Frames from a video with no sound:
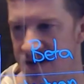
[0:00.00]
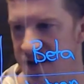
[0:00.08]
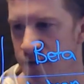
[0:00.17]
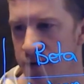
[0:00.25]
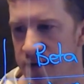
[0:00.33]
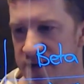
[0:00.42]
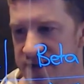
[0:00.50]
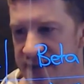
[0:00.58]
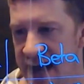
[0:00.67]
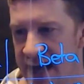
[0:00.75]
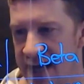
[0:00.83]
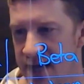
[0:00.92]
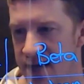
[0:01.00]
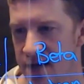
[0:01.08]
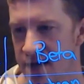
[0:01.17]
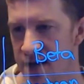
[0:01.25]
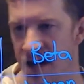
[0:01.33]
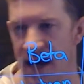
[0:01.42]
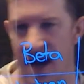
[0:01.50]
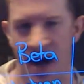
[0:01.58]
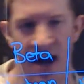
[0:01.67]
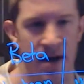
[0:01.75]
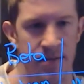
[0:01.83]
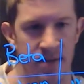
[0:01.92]
If we were to say,
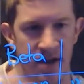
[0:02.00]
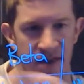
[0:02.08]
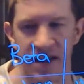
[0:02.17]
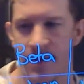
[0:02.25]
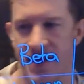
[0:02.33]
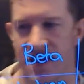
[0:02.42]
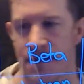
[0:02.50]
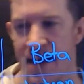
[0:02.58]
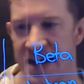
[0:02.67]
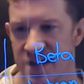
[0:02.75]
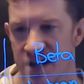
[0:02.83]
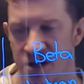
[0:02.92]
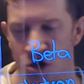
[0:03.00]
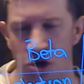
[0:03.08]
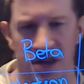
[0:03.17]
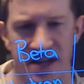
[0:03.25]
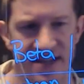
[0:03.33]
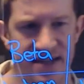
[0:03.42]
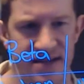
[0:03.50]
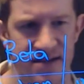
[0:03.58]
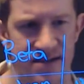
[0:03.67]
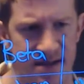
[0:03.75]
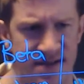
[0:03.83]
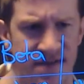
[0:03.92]
think about the mass. Nucleus
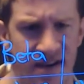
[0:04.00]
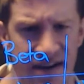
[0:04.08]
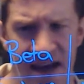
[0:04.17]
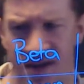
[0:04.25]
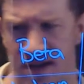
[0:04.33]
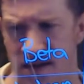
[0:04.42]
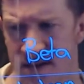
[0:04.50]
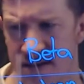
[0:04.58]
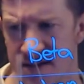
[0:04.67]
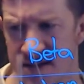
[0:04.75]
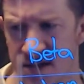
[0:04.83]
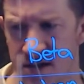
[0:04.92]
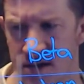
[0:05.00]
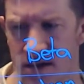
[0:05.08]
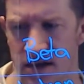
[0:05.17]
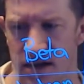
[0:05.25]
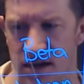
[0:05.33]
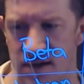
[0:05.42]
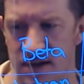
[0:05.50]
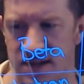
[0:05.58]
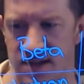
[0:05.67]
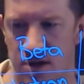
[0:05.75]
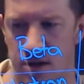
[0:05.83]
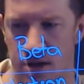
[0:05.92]
is very heavy. So this
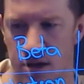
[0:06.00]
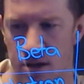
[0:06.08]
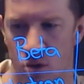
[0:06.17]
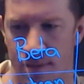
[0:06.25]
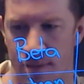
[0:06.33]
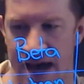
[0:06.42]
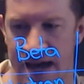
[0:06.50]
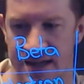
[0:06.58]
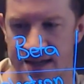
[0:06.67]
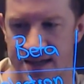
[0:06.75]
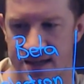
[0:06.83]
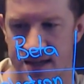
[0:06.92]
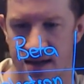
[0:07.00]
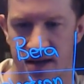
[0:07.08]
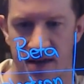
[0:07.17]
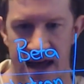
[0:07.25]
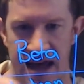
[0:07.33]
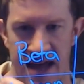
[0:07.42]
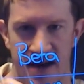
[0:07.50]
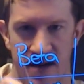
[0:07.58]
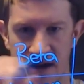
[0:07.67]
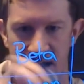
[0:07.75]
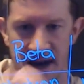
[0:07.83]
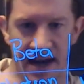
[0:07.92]
has got a lot more mass than
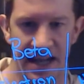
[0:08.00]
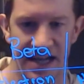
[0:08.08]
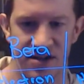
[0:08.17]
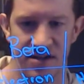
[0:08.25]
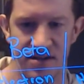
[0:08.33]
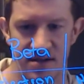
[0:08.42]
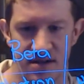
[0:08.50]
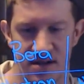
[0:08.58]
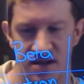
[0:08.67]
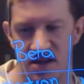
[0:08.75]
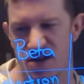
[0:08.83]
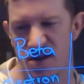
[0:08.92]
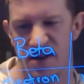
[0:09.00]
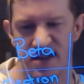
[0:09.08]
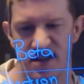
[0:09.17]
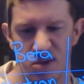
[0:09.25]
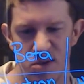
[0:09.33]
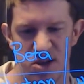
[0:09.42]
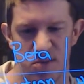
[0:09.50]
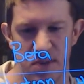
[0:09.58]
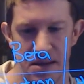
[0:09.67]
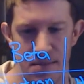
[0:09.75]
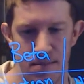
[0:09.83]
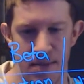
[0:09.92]
an electron. So this would just
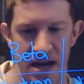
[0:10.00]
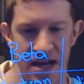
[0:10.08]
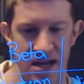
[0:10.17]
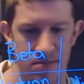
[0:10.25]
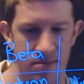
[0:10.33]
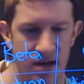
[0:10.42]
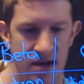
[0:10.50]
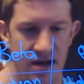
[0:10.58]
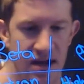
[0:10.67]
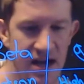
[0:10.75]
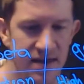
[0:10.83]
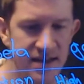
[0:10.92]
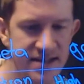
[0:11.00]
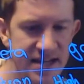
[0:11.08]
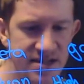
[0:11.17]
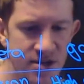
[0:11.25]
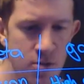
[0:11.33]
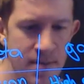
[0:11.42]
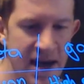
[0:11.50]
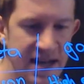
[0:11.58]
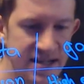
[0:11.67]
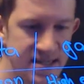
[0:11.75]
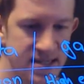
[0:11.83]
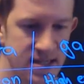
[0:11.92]
be medium, and this has no
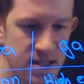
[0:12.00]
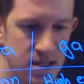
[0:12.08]
mass.